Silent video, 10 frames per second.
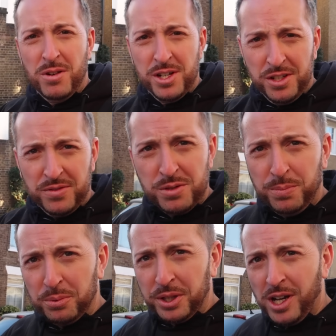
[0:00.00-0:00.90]
Right, so I've just
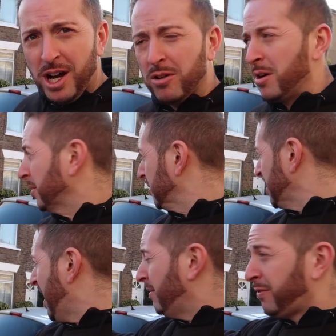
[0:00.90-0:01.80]
pulled the car up because
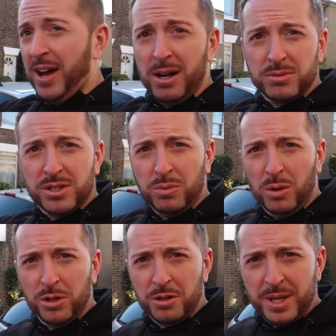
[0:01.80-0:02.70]
I have found
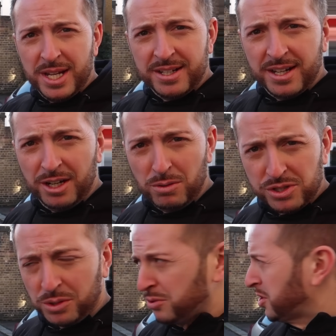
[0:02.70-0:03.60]
what would have been an old school